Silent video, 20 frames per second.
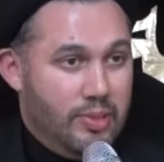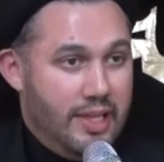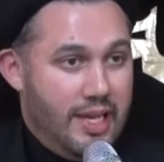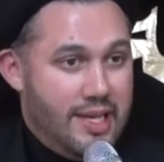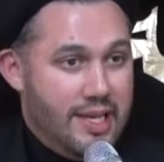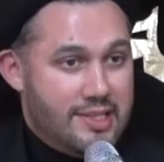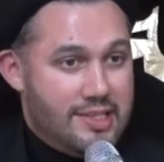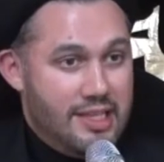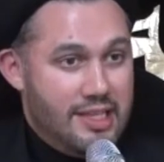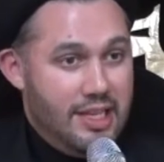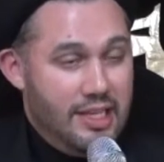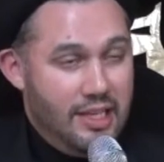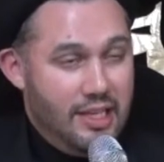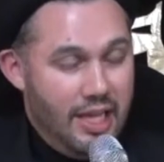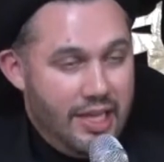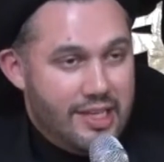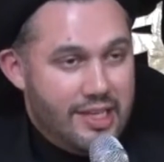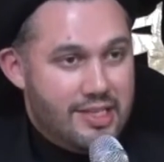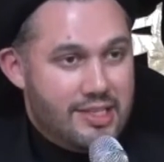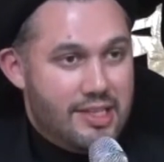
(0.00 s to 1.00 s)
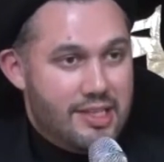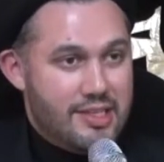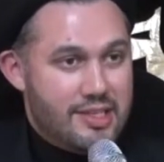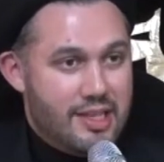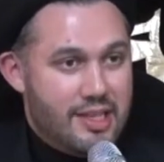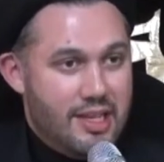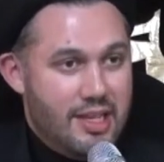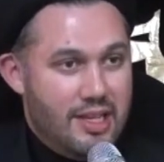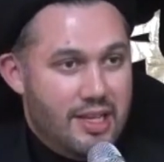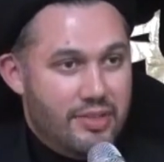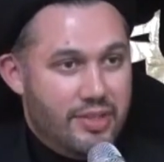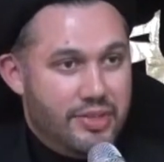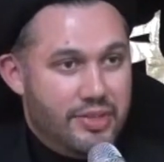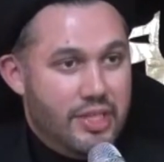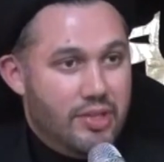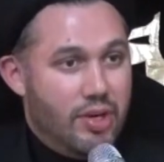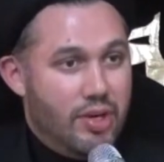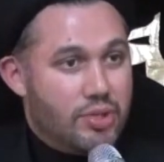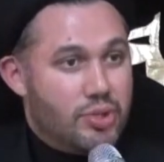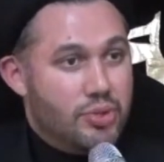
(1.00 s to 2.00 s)
Hassan Ilahi says, that there
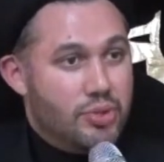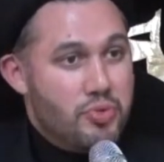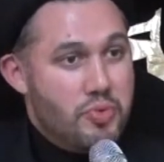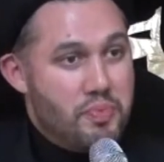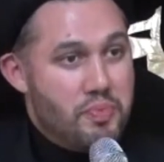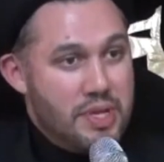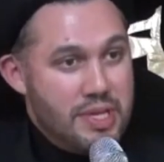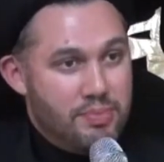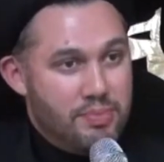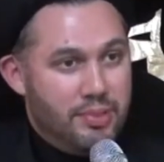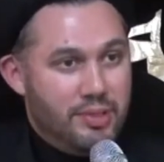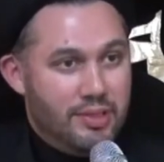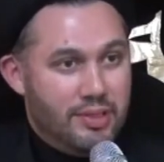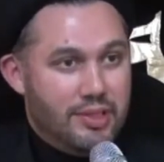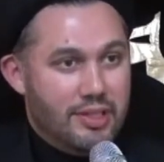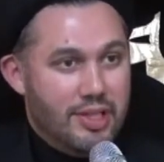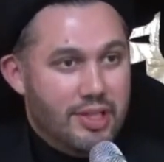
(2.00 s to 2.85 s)
are two people